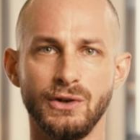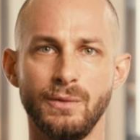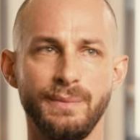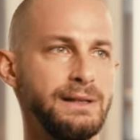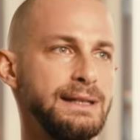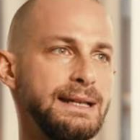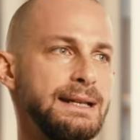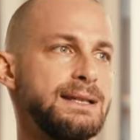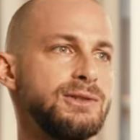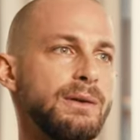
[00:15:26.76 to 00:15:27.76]
know, building an
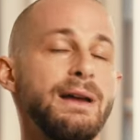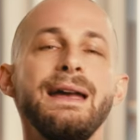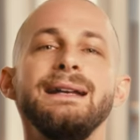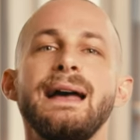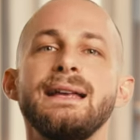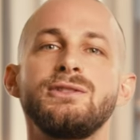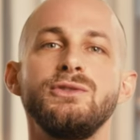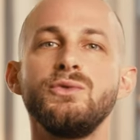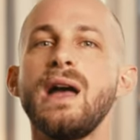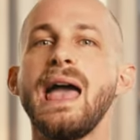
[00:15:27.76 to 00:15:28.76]
Instagram? It has to
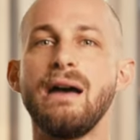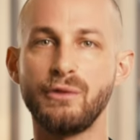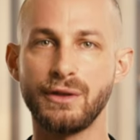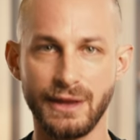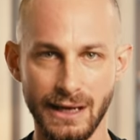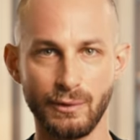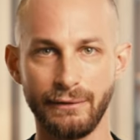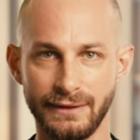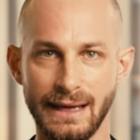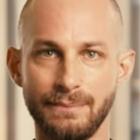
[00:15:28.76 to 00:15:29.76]
do everything
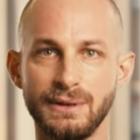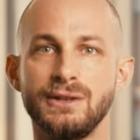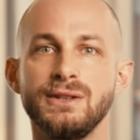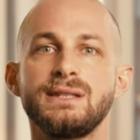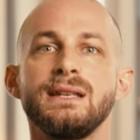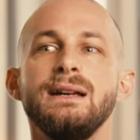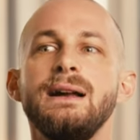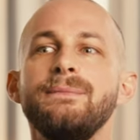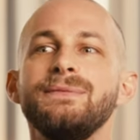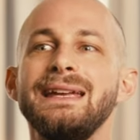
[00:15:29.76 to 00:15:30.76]
with that, because
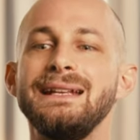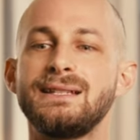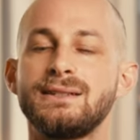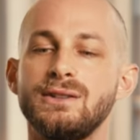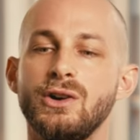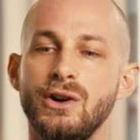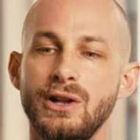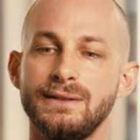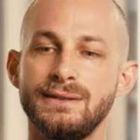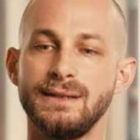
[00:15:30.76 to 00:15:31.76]
it's
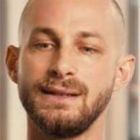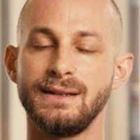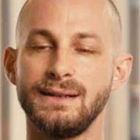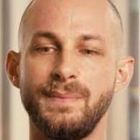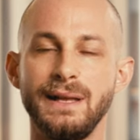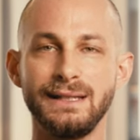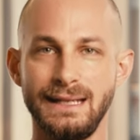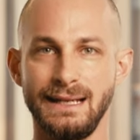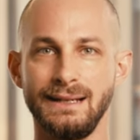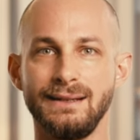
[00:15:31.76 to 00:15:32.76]
called
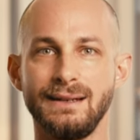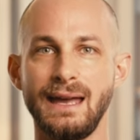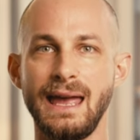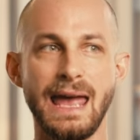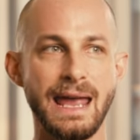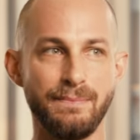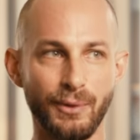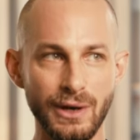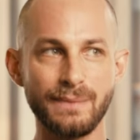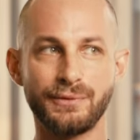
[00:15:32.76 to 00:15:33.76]
building a
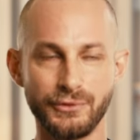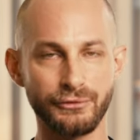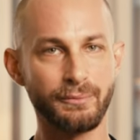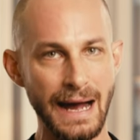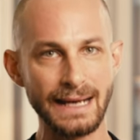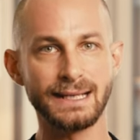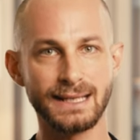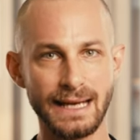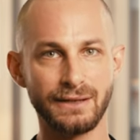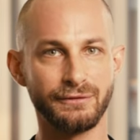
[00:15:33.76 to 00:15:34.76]
bulletproof
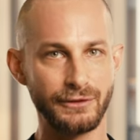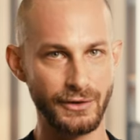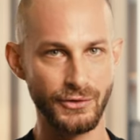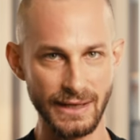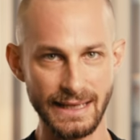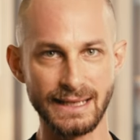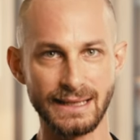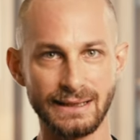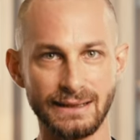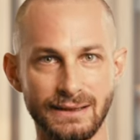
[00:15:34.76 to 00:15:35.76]
mindset for a
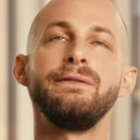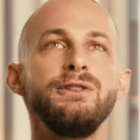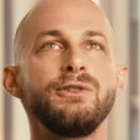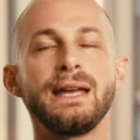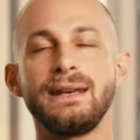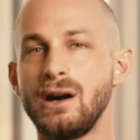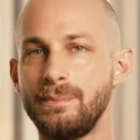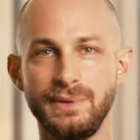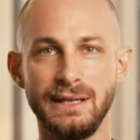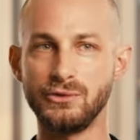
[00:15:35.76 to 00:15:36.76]
reason. If you
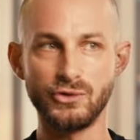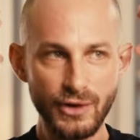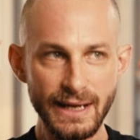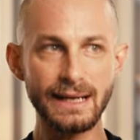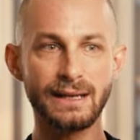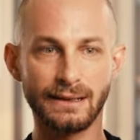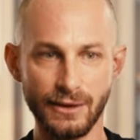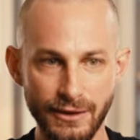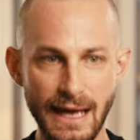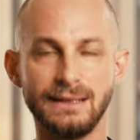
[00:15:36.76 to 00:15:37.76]
cannot be real and
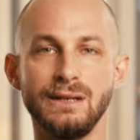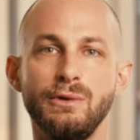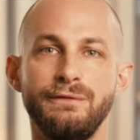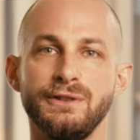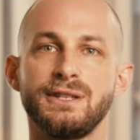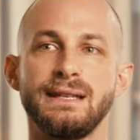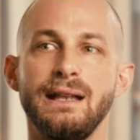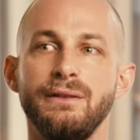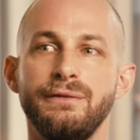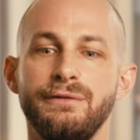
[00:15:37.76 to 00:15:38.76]
authentic with
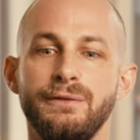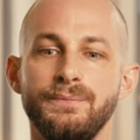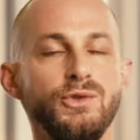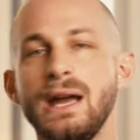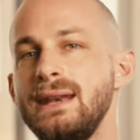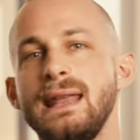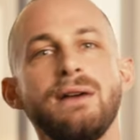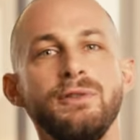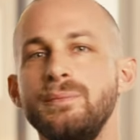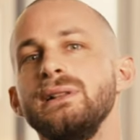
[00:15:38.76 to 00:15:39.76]
yourself, you can
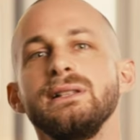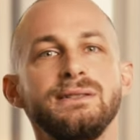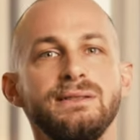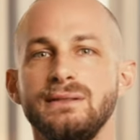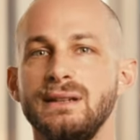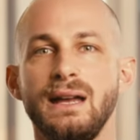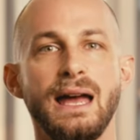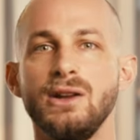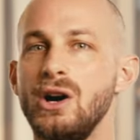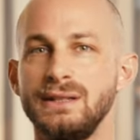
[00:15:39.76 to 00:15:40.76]
never build
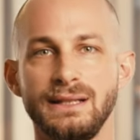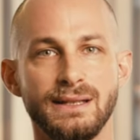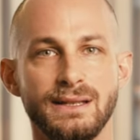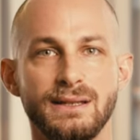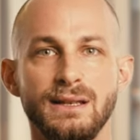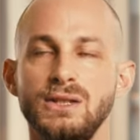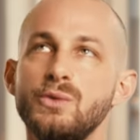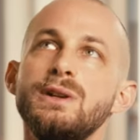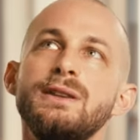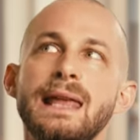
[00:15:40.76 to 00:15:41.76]
an audience.
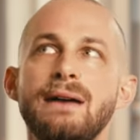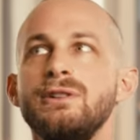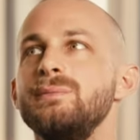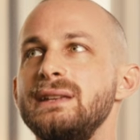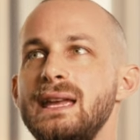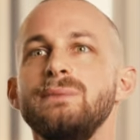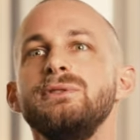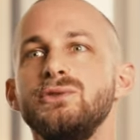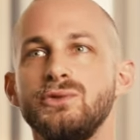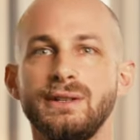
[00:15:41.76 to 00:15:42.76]
You will never be
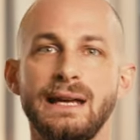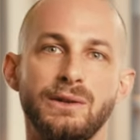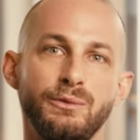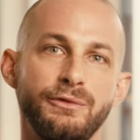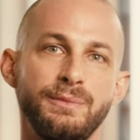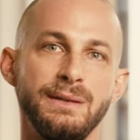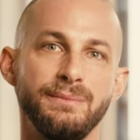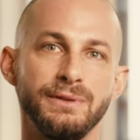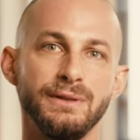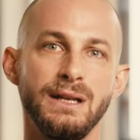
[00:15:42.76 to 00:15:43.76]
able to connect with
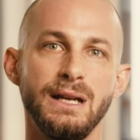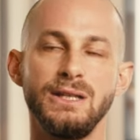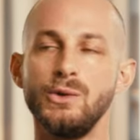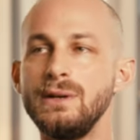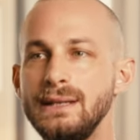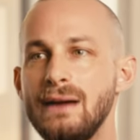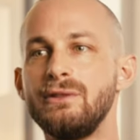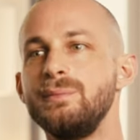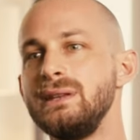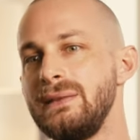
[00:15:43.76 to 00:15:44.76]
people. You will
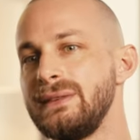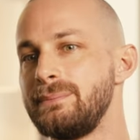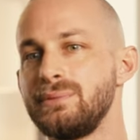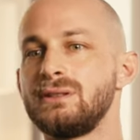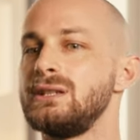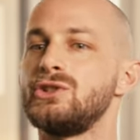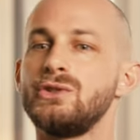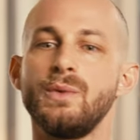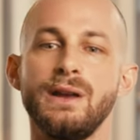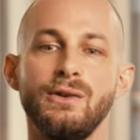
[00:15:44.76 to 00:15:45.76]
never be in that
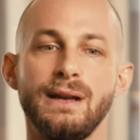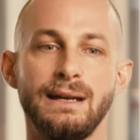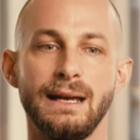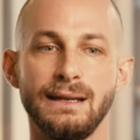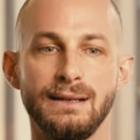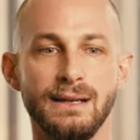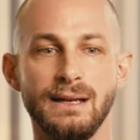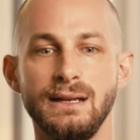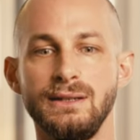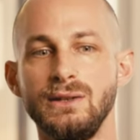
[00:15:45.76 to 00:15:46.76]
position where you can, like,
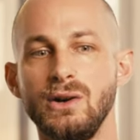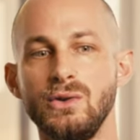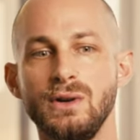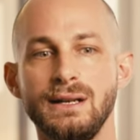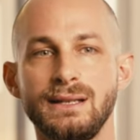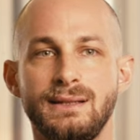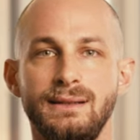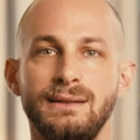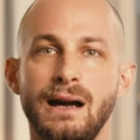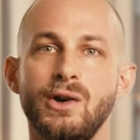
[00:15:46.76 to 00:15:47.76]
you know,
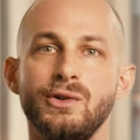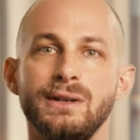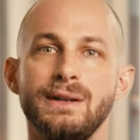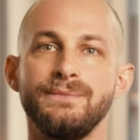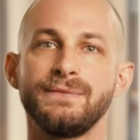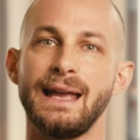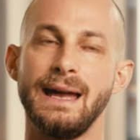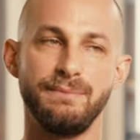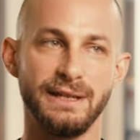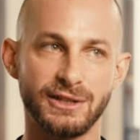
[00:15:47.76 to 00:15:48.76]
sit down
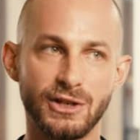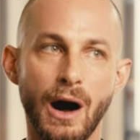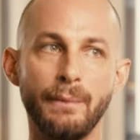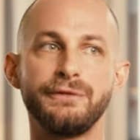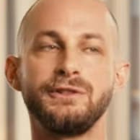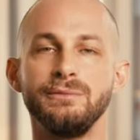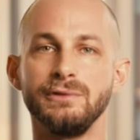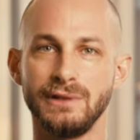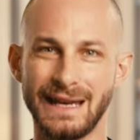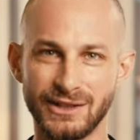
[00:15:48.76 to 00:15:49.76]
and be
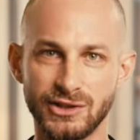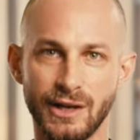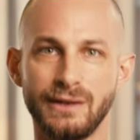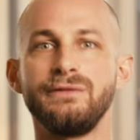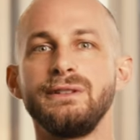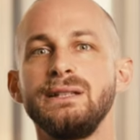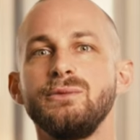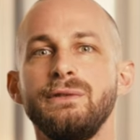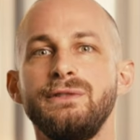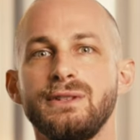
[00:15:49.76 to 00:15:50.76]
comfortable and
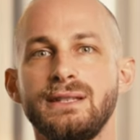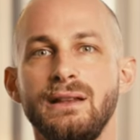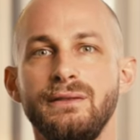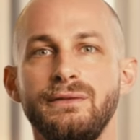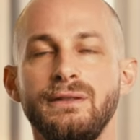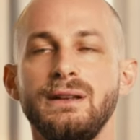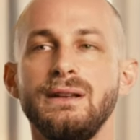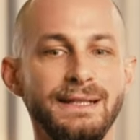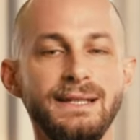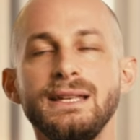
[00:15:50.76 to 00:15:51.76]
confident with yourself.
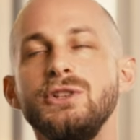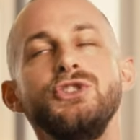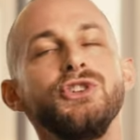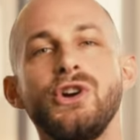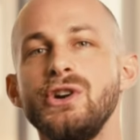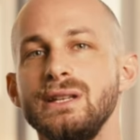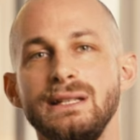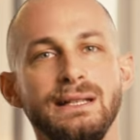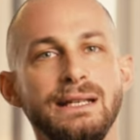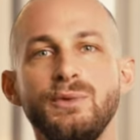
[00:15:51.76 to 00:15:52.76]
This is a
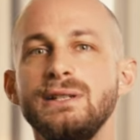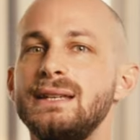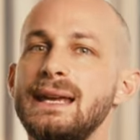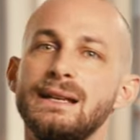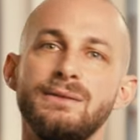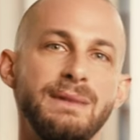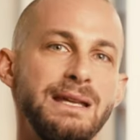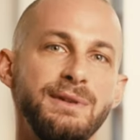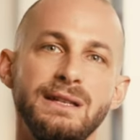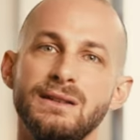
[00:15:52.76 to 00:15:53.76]
journey. It will take
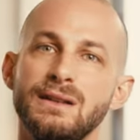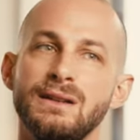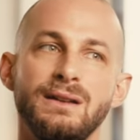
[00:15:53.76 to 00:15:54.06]
maybe